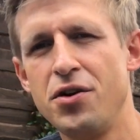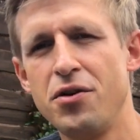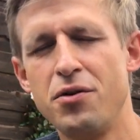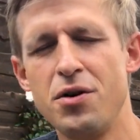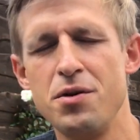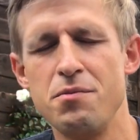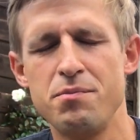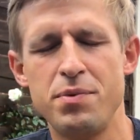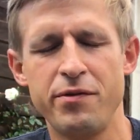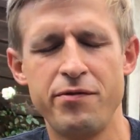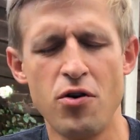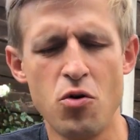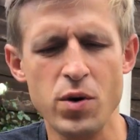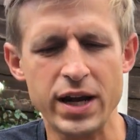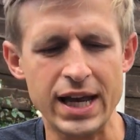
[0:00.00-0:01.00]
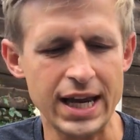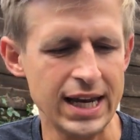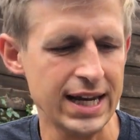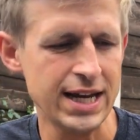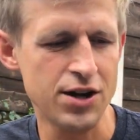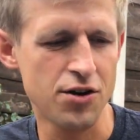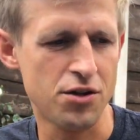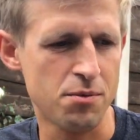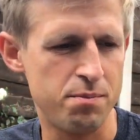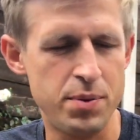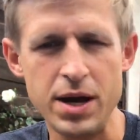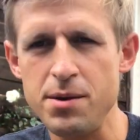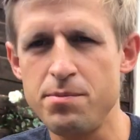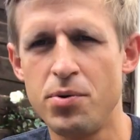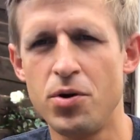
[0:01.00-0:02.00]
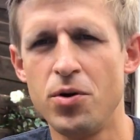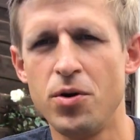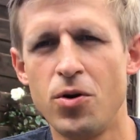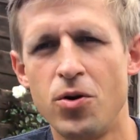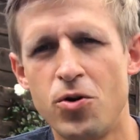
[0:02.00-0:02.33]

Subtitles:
You know, before we can lead other people,